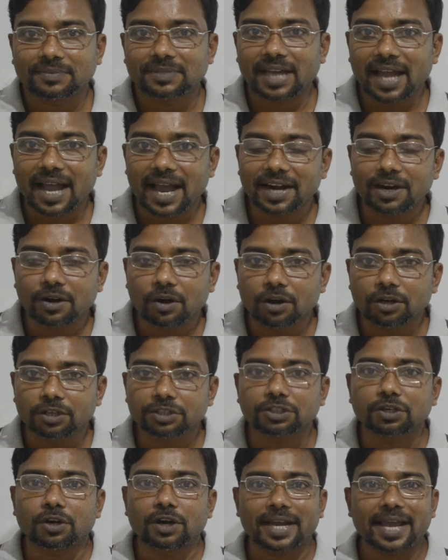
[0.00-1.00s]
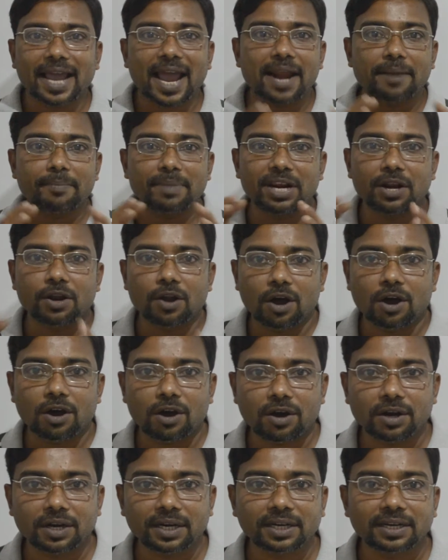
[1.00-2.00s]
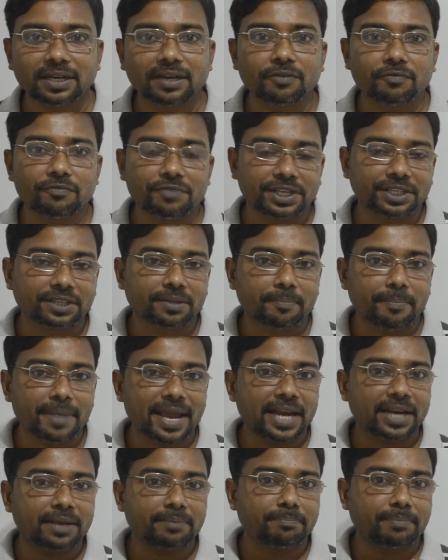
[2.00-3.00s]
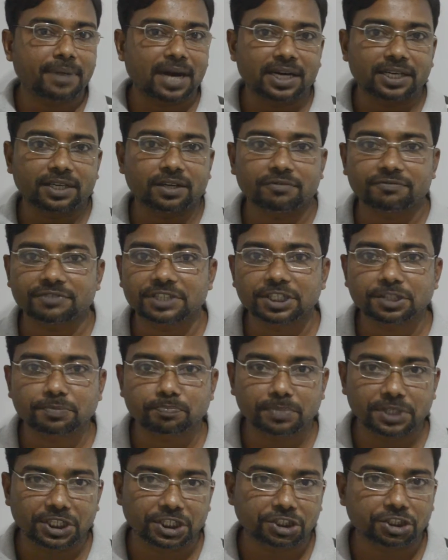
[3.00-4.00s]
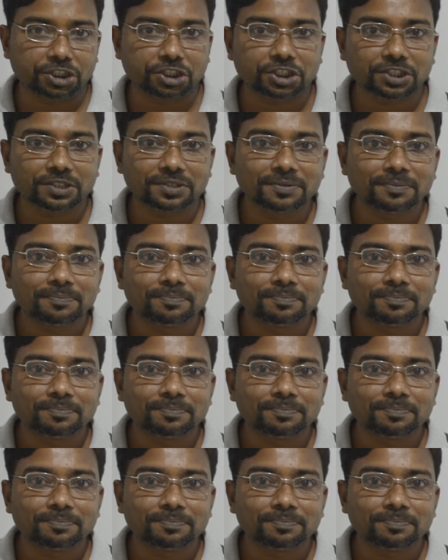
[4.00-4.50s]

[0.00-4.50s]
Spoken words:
and also can be long with many part of speech,